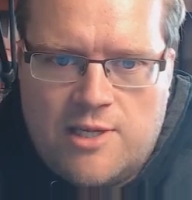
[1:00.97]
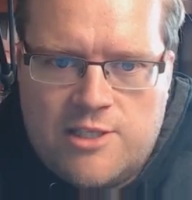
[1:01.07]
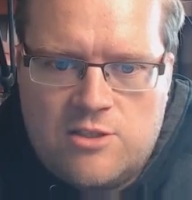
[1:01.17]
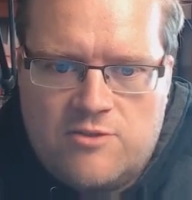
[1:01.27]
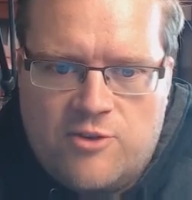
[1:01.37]

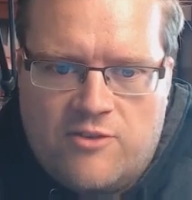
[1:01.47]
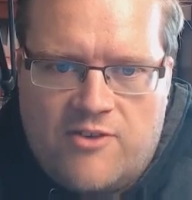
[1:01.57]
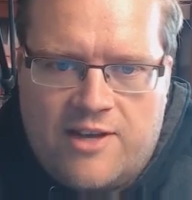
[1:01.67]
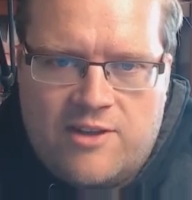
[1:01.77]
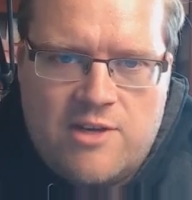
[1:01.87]
choose
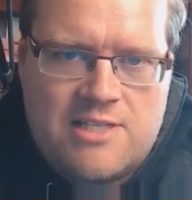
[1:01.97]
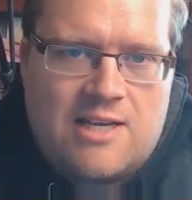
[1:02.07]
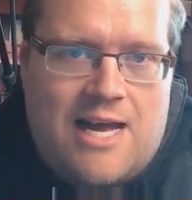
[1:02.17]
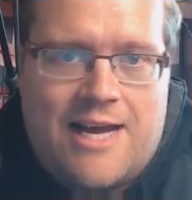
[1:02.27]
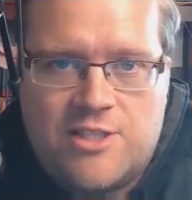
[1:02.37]
Vuetify. And the reason
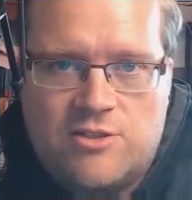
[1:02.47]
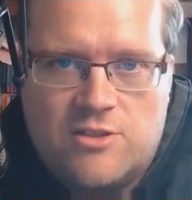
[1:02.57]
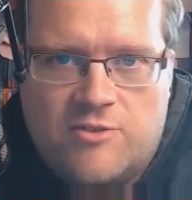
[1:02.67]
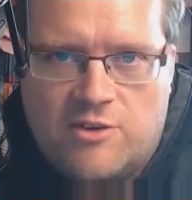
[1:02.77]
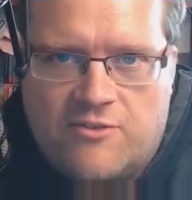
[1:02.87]
I choose
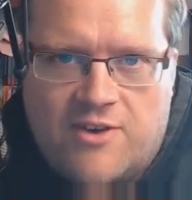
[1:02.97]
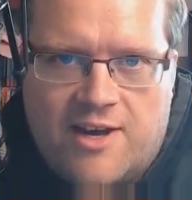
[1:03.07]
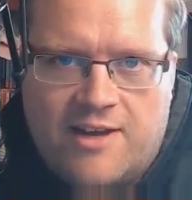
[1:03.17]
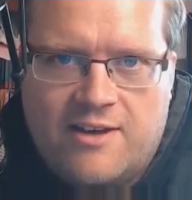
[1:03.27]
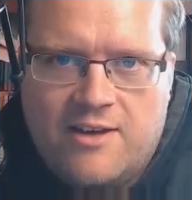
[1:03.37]

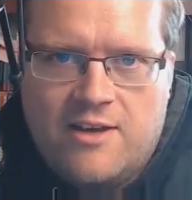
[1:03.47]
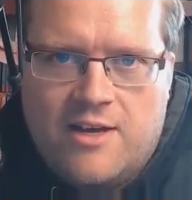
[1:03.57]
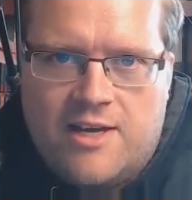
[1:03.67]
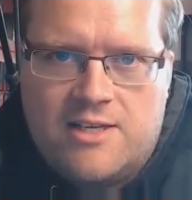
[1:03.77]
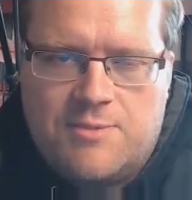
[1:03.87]
Vuetify
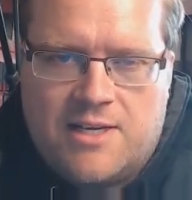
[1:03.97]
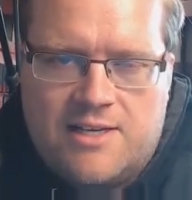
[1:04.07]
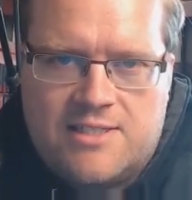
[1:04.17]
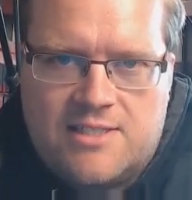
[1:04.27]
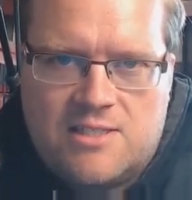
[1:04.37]
is
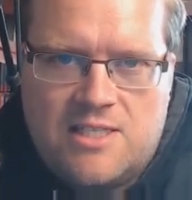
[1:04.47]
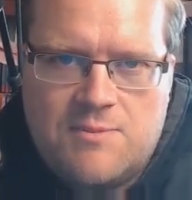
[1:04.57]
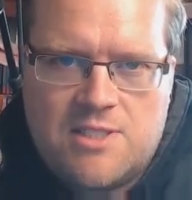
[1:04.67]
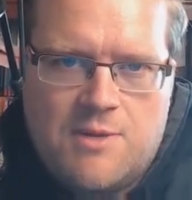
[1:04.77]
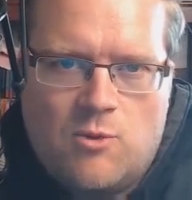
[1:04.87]
because it seems
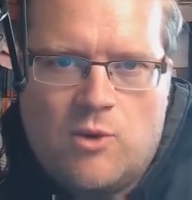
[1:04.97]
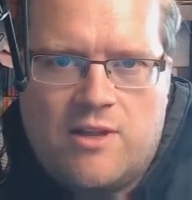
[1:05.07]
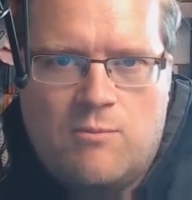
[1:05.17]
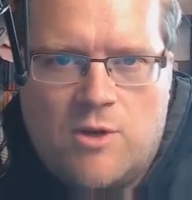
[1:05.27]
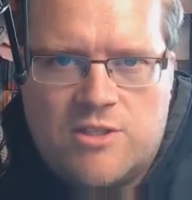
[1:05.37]
to be one of
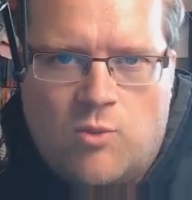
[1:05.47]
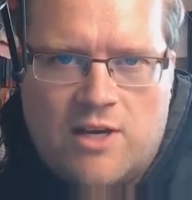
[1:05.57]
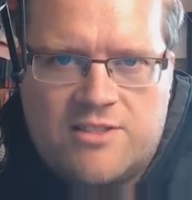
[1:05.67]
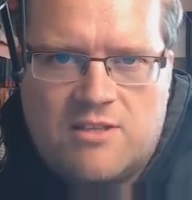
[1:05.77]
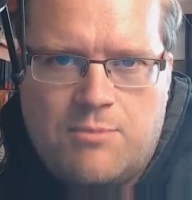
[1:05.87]
the most
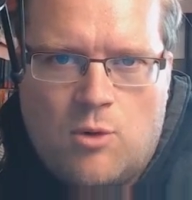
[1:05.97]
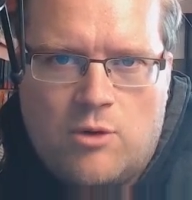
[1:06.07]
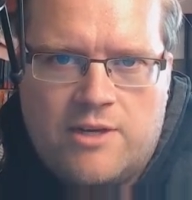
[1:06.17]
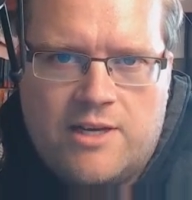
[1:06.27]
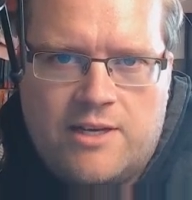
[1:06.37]

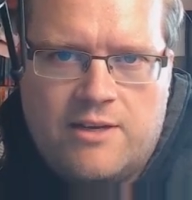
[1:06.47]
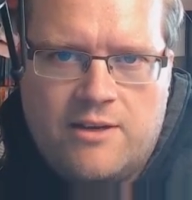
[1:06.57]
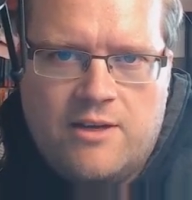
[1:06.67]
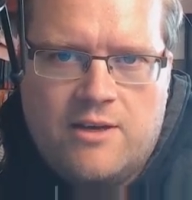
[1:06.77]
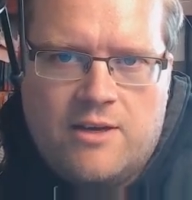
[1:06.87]
well-supported
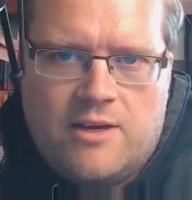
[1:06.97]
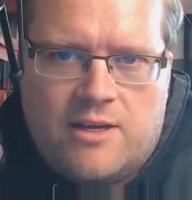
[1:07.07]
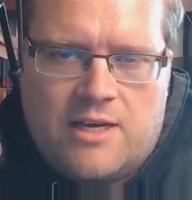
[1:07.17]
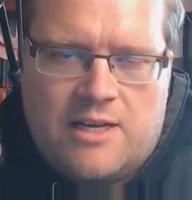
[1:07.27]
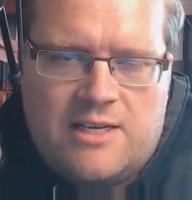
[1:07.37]

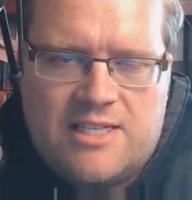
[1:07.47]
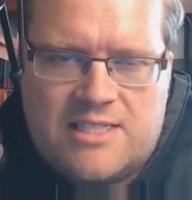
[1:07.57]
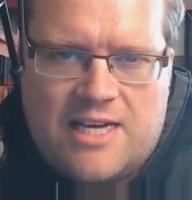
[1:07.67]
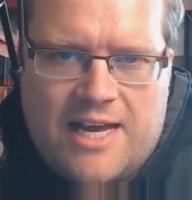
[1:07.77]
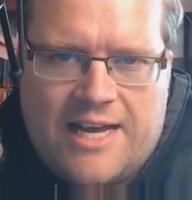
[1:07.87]
kind of
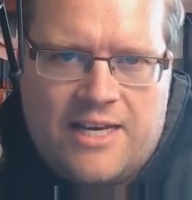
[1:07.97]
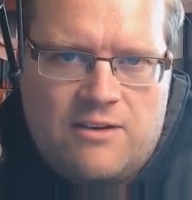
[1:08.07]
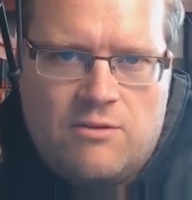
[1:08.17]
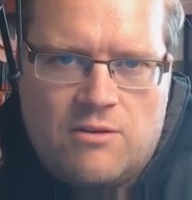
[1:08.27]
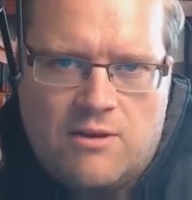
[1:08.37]

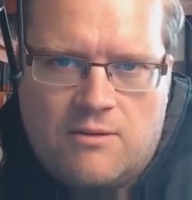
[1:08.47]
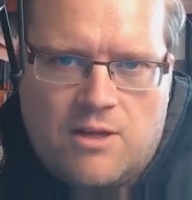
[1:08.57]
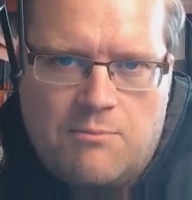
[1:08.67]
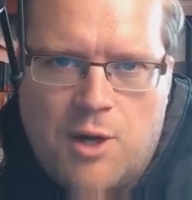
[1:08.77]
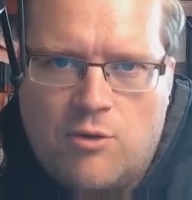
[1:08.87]
design
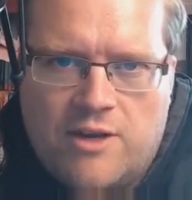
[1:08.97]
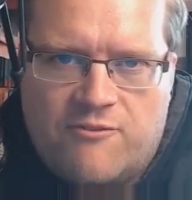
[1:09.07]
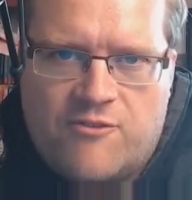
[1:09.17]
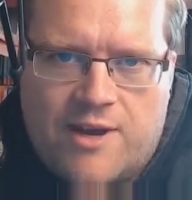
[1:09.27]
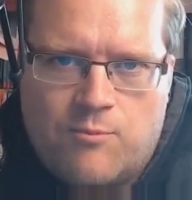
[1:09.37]
component
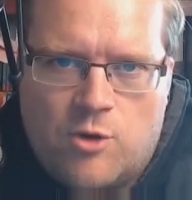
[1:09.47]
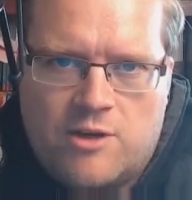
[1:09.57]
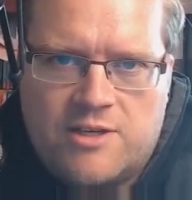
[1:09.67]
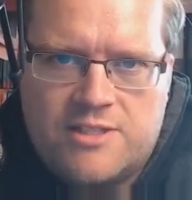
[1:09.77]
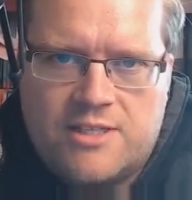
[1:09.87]

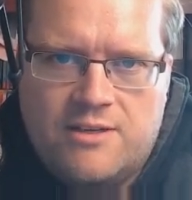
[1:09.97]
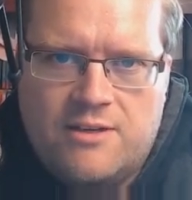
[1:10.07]
frameworks,